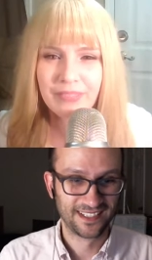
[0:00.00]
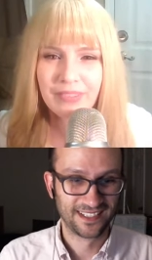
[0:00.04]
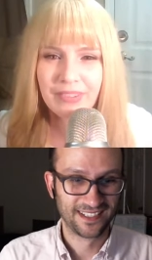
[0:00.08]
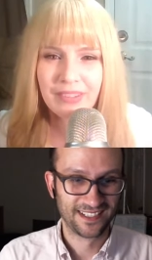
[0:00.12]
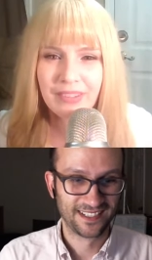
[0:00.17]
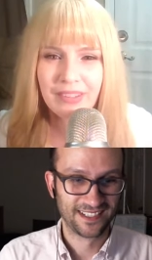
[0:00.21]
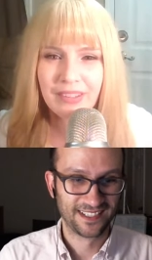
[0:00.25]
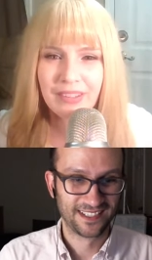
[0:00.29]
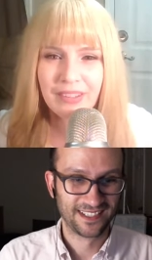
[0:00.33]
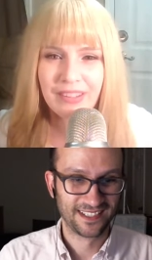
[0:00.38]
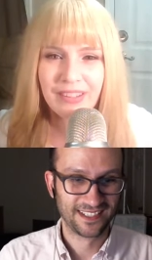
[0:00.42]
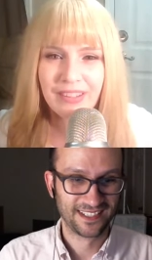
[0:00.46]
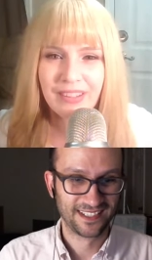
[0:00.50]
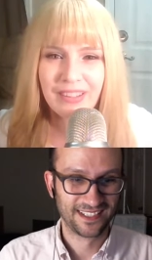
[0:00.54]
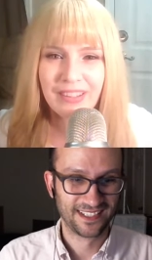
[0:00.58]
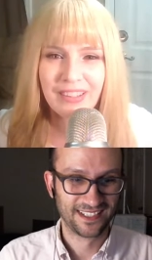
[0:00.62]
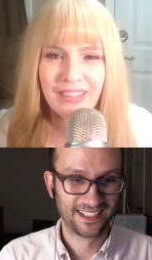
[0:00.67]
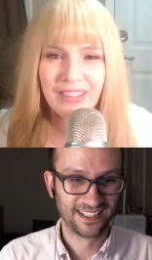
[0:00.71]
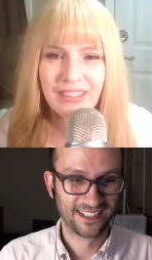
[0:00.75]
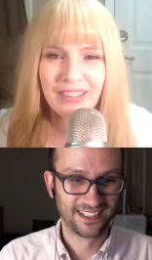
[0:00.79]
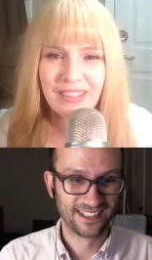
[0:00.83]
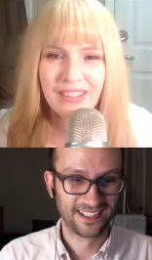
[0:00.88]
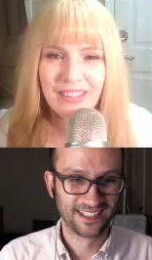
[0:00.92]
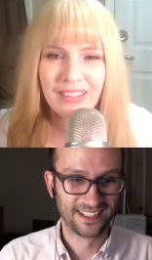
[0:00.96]

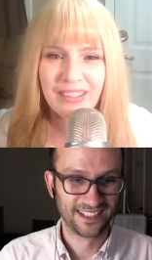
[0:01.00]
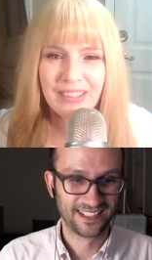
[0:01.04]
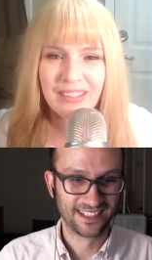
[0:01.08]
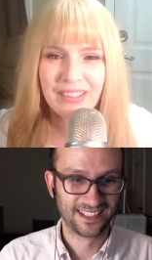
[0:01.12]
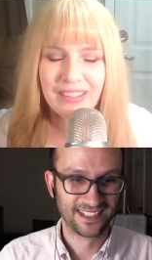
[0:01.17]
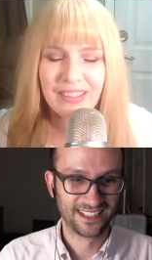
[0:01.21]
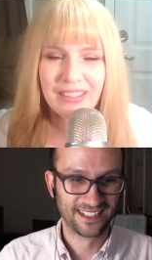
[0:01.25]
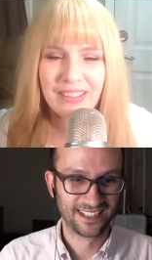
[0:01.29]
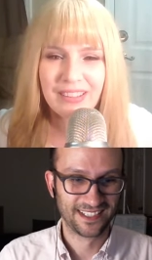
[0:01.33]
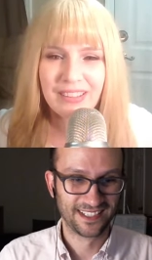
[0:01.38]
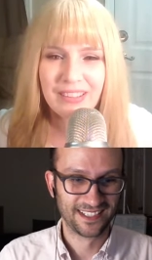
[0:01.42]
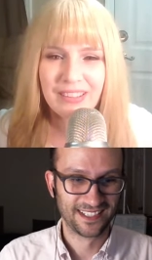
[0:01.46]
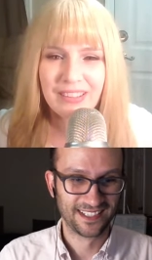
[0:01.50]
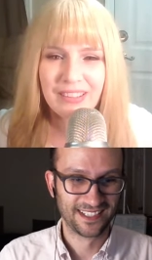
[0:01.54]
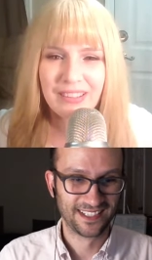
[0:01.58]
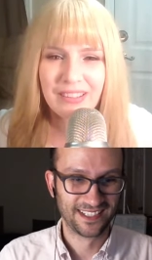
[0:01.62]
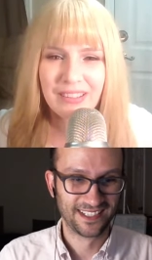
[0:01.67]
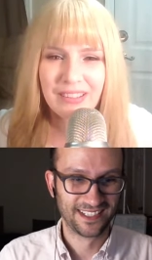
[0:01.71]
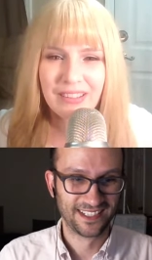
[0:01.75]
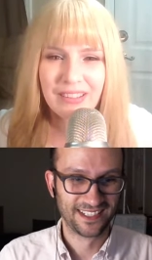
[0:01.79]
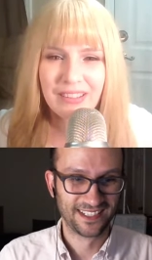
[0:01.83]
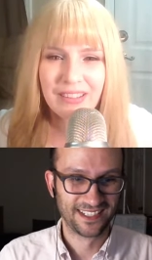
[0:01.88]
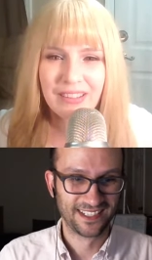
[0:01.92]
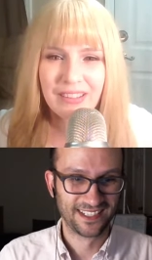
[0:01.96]

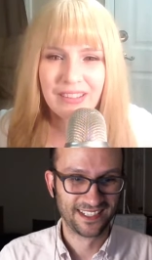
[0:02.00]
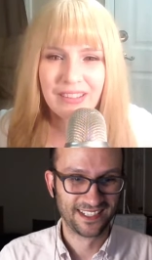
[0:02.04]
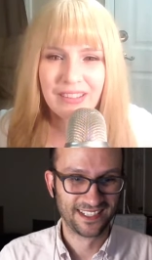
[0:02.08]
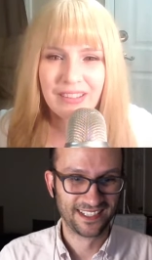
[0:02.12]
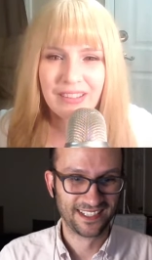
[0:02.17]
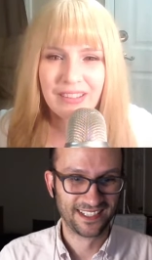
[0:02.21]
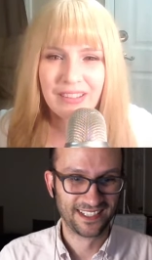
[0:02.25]
(silence)